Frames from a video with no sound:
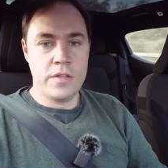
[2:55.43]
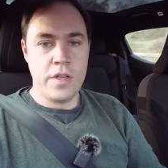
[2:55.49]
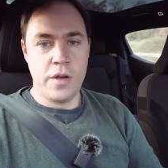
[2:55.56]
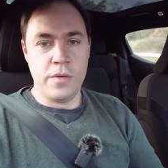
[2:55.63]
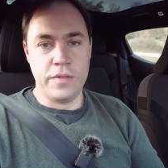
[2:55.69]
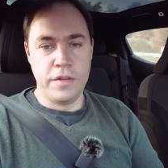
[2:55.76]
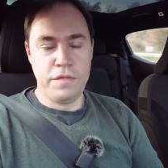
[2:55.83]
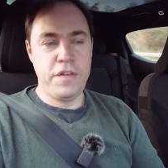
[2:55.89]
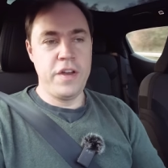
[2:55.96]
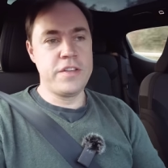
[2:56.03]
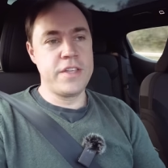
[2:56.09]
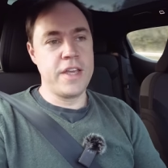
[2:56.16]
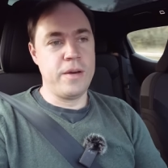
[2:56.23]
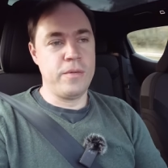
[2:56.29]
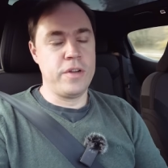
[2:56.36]
So the
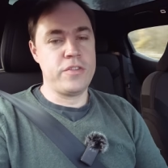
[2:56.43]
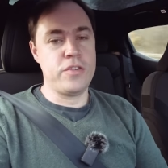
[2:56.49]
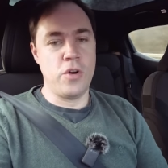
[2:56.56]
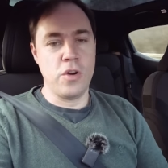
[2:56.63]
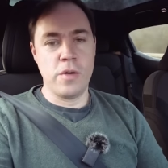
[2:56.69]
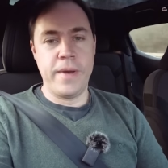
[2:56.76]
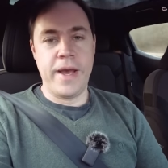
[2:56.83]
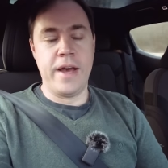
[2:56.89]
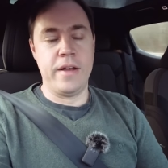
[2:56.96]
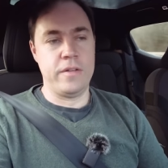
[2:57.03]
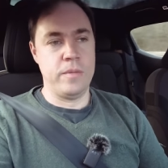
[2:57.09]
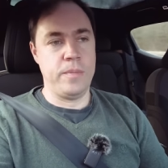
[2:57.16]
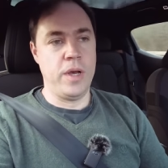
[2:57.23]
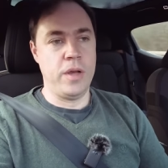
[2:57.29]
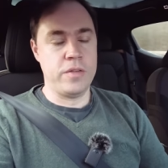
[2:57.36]
first thing I want to talk
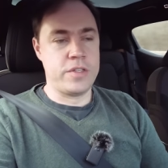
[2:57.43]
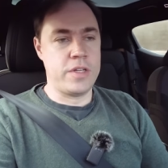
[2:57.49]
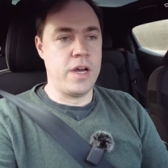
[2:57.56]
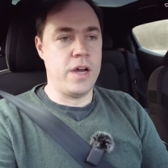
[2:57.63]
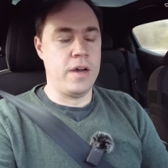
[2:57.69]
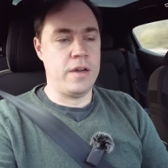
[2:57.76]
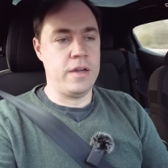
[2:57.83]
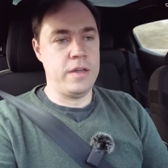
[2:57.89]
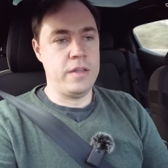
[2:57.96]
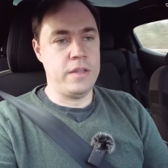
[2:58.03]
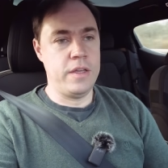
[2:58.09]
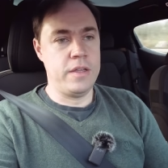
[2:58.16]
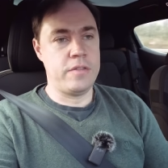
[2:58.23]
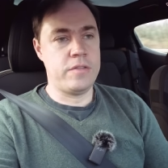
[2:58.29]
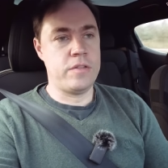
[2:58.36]
about in the Polestar
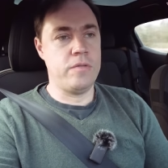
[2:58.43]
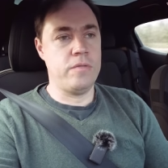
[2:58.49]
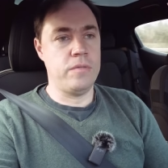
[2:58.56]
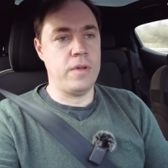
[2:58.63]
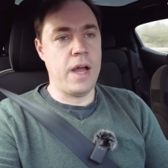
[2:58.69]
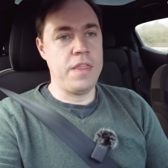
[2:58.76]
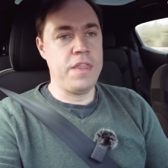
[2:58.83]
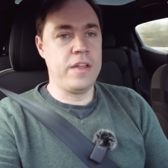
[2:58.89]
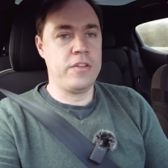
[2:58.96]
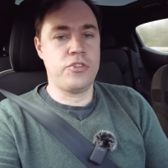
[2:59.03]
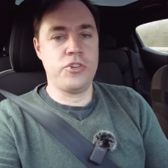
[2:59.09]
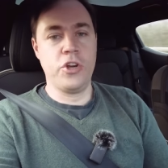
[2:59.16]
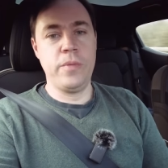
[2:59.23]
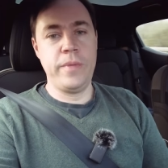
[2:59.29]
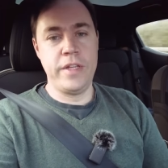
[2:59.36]
that I think
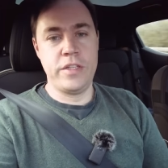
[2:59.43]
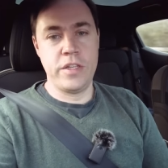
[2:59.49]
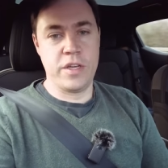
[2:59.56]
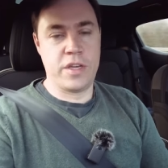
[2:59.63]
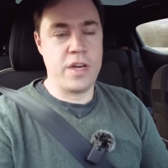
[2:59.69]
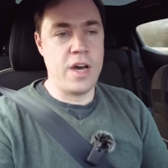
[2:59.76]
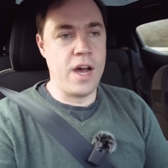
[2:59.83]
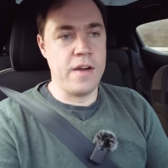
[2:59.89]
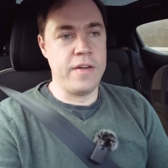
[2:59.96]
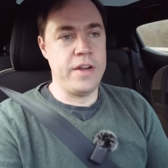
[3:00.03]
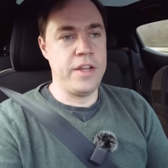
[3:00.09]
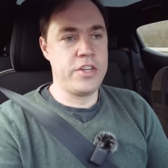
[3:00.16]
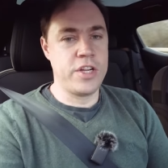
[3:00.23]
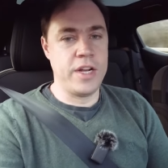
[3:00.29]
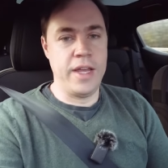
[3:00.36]
drew me to the car
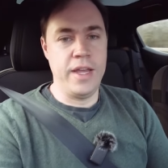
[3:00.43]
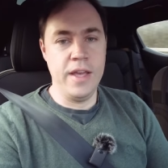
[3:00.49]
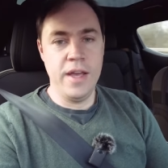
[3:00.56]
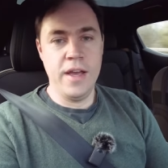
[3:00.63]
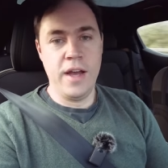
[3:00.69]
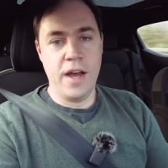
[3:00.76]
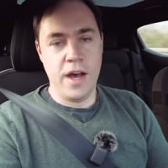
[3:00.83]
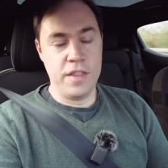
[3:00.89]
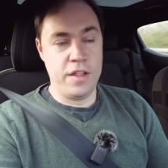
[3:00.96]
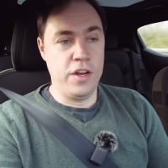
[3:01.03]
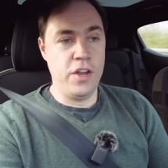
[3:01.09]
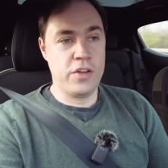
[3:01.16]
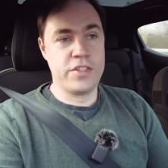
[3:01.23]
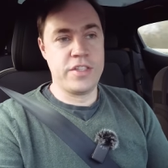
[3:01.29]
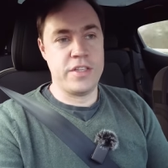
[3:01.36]
initially are the
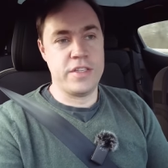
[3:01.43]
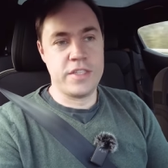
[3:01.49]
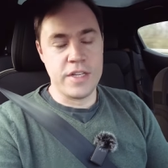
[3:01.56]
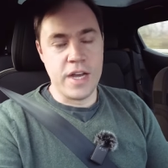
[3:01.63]
looks and